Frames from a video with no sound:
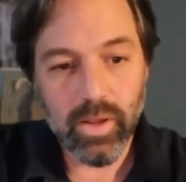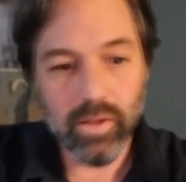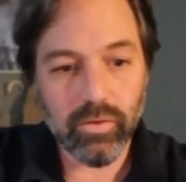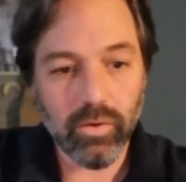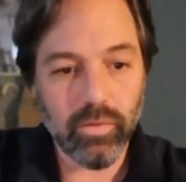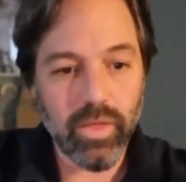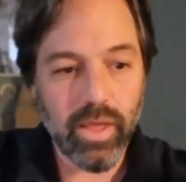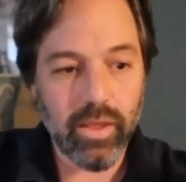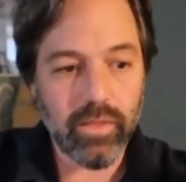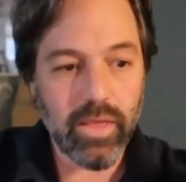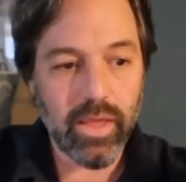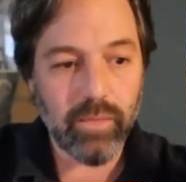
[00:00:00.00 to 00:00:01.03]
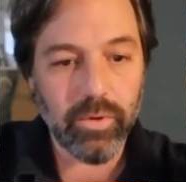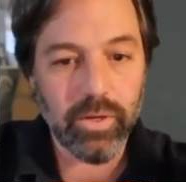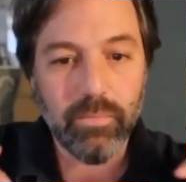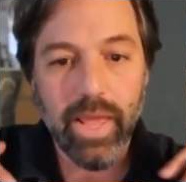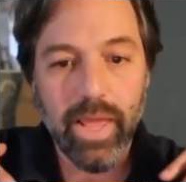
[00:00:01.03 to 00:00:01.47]
And so they
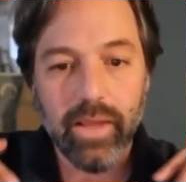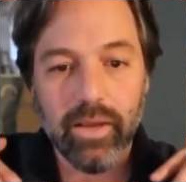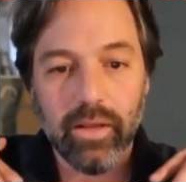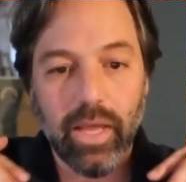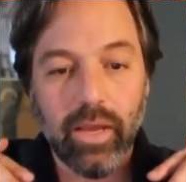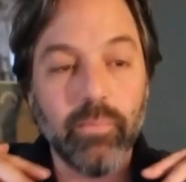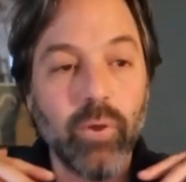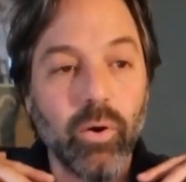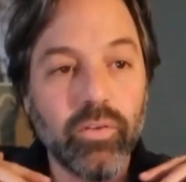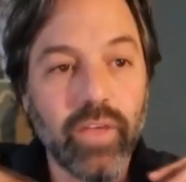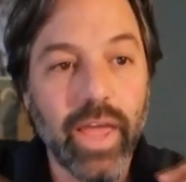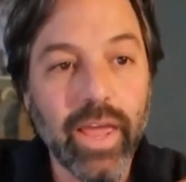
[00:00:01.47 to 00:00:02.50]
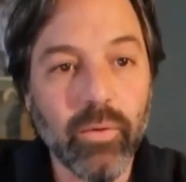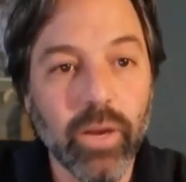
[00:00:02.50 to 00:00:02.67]
would make like a mosaic